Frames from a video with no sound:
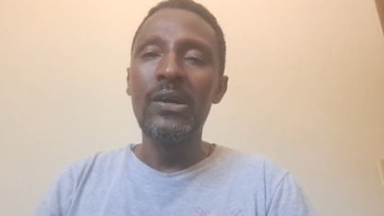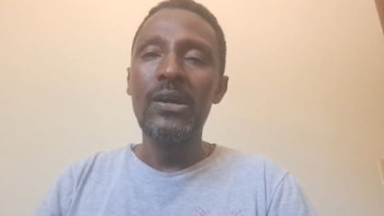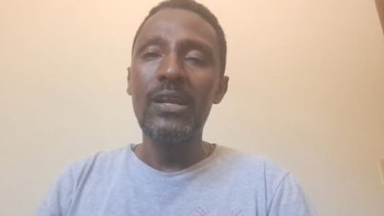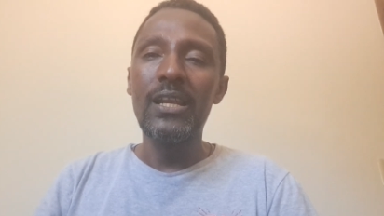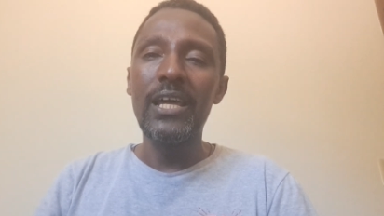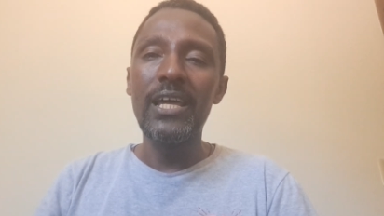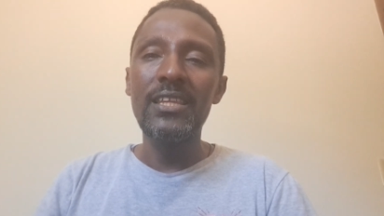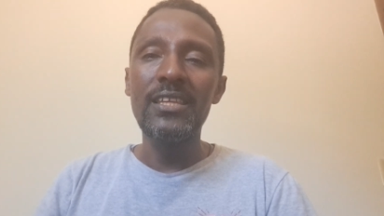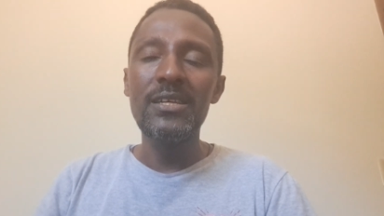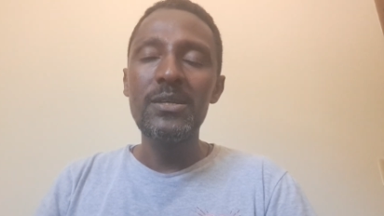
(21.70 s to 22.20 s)

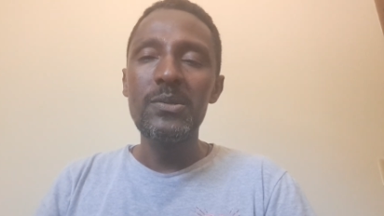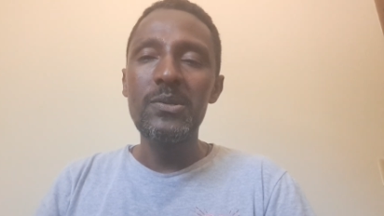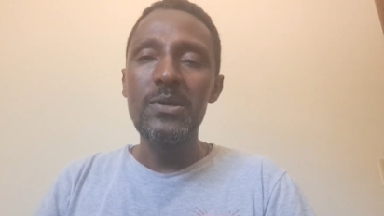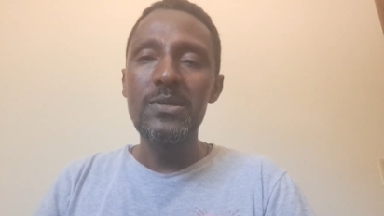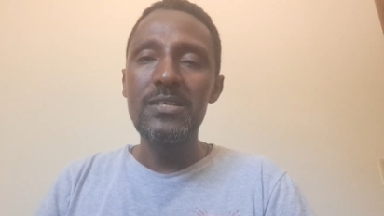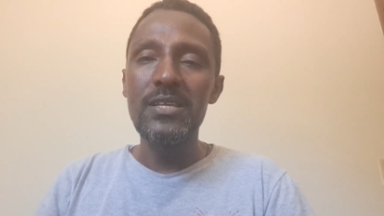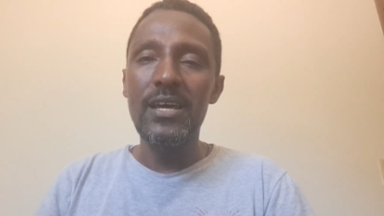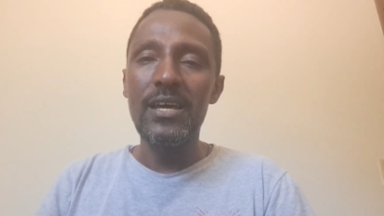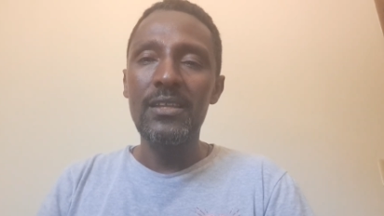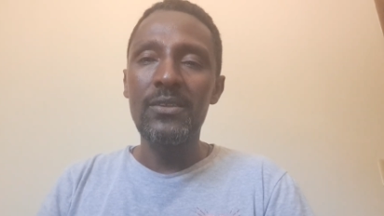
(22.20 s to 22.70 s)
let you
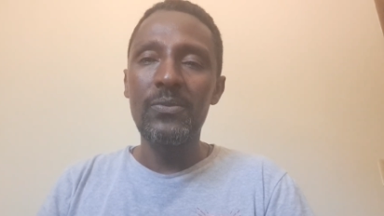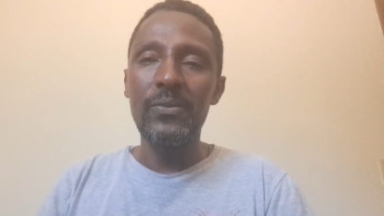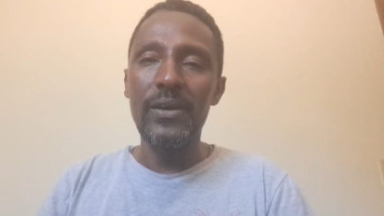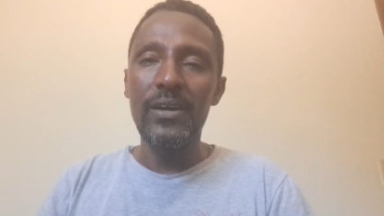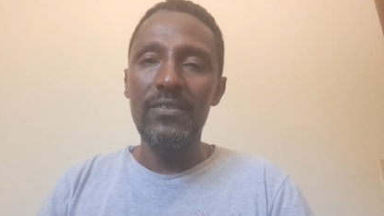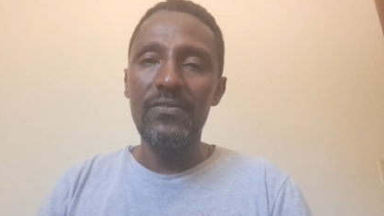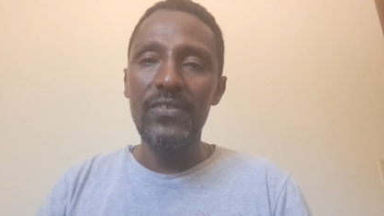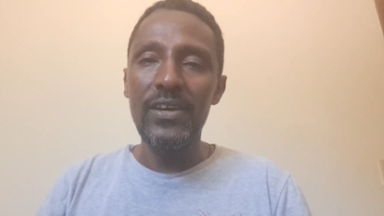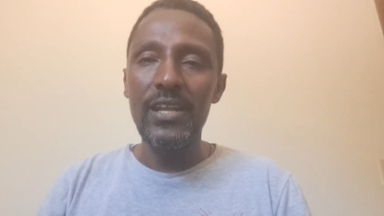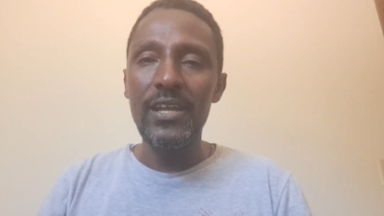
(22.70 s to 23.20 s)
know that we
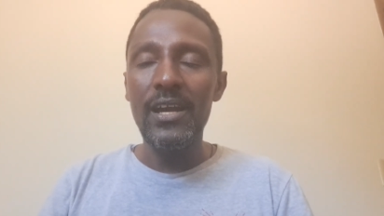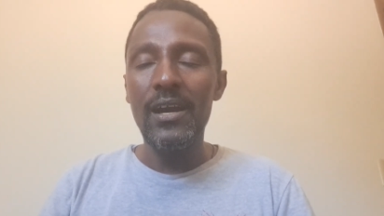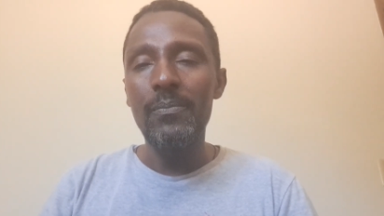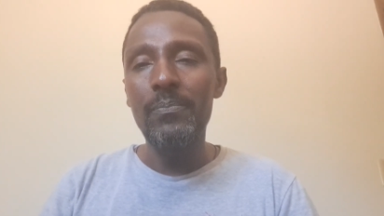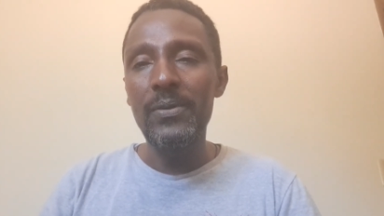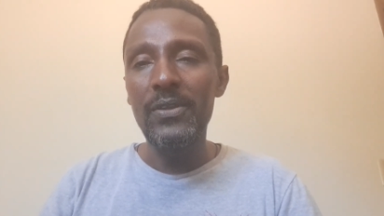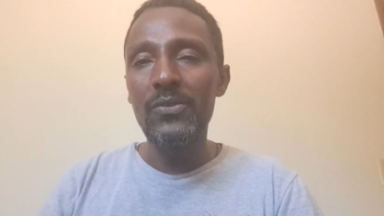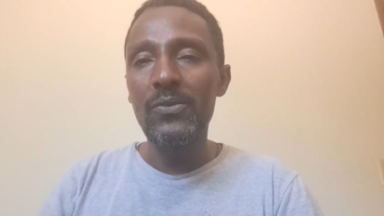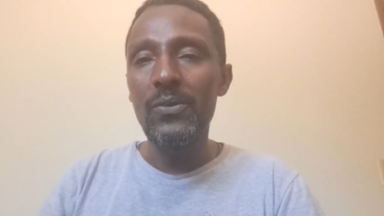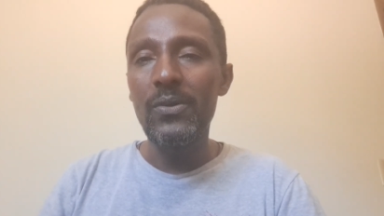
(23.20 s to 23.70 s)
are very
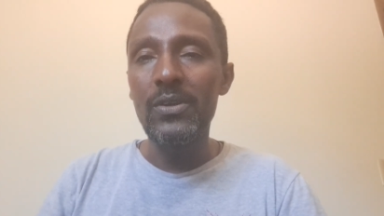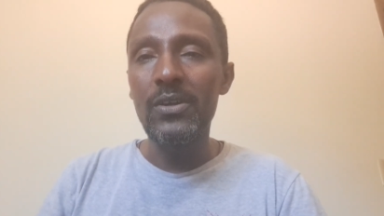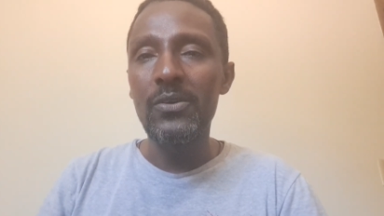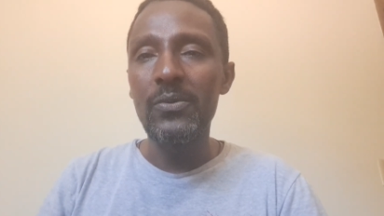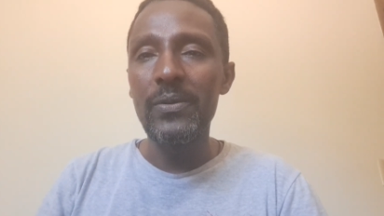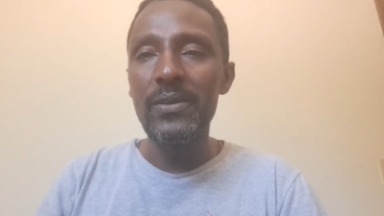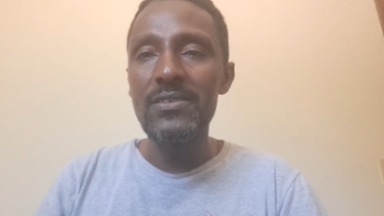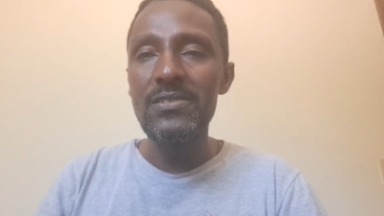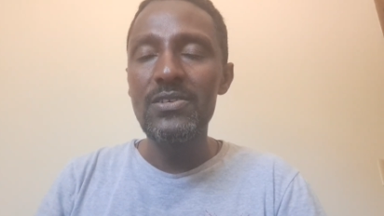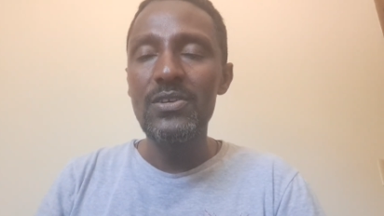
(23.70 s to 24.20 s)
happy to
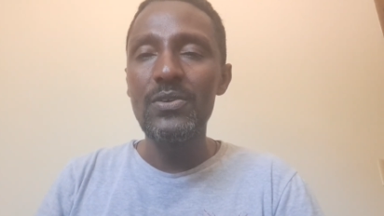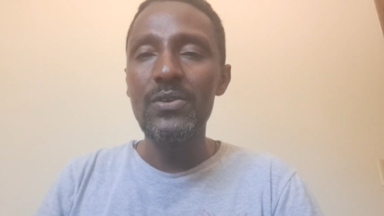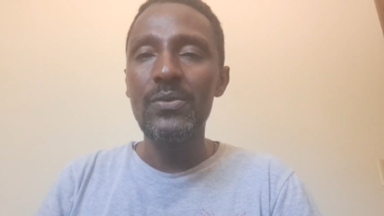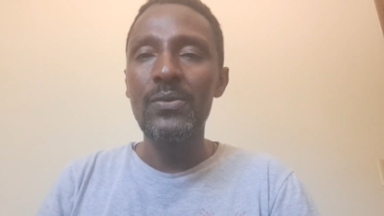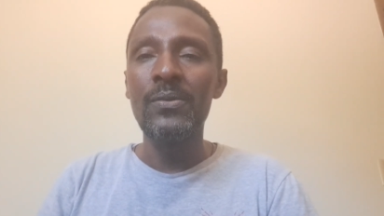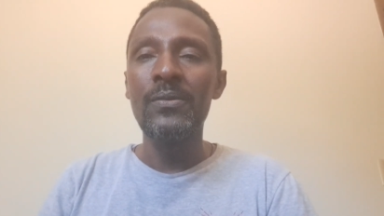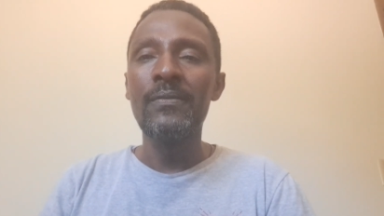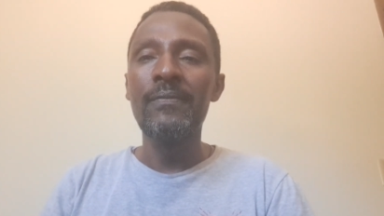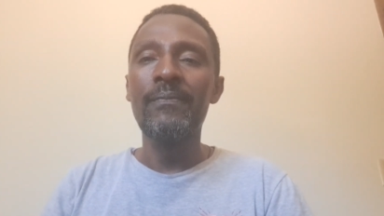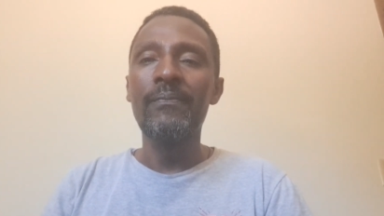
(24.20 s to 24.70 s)
work with
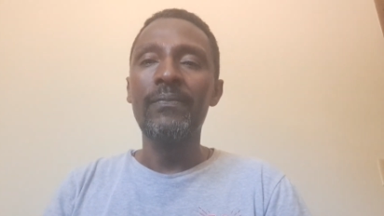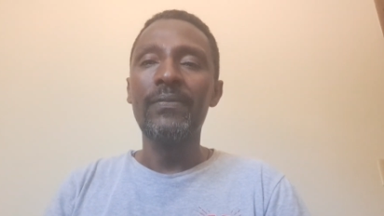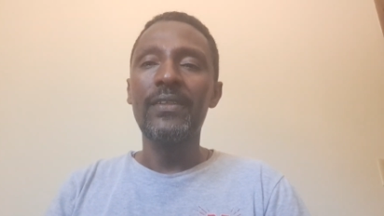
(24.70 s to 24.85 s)
you,